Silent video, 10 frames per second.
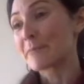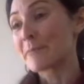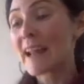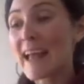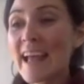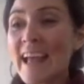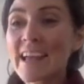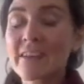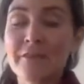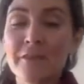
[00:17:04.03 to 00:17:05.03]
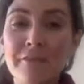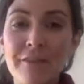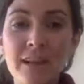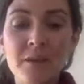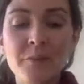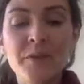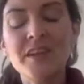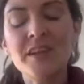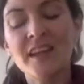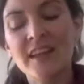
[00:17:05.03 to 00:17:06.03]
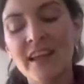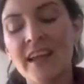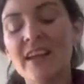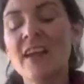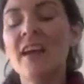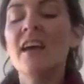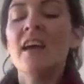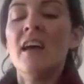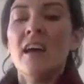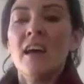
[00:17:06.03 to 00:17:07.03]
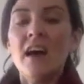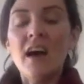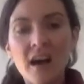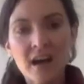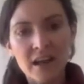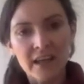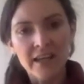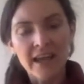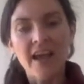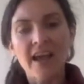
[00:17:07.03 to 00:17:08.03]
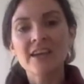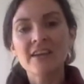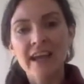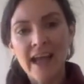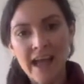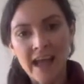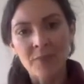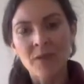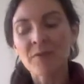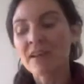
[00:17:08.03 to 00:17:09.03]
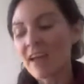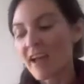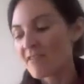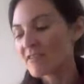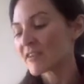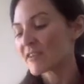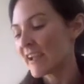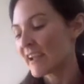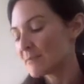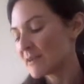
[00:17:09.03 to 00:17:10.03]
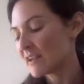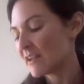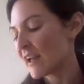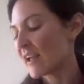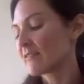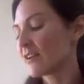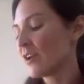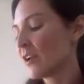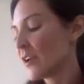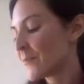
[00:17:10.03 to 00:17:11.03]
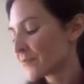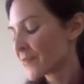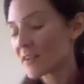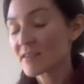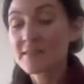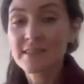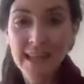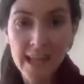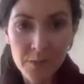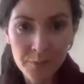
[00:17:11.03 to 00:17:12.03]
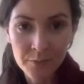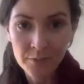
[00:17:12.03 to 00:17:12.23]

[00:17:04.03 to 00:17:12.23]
of play and fulfillment and like, ah, oh, yeah, here I am. I'm alive. It's okay to be alive. Sleep.